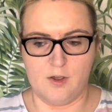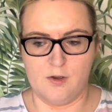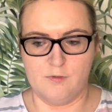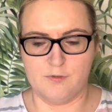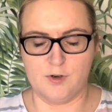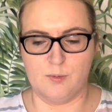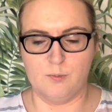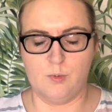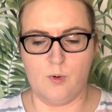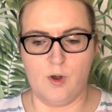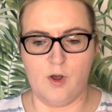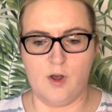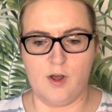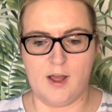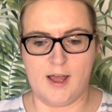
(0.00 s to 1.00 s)
from
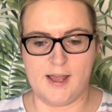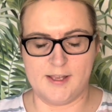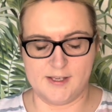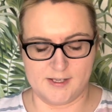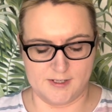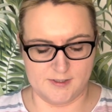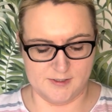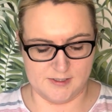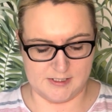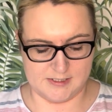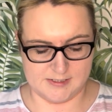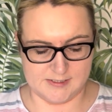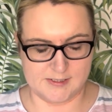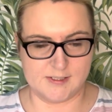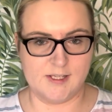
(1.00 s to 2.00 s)
what I can
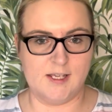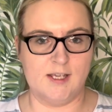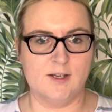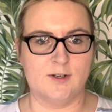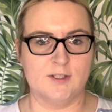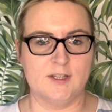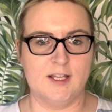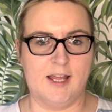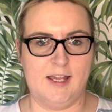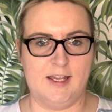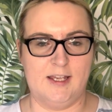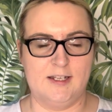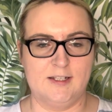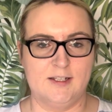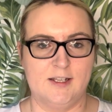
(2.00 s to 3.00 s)
see online,